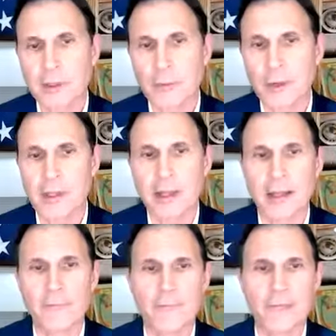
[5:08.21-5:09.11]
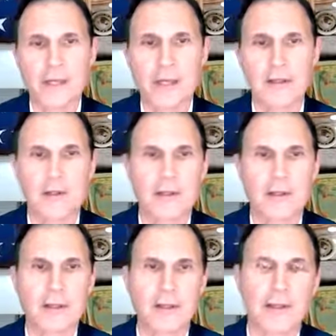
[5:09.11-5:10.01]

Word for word: one that emphasizes the,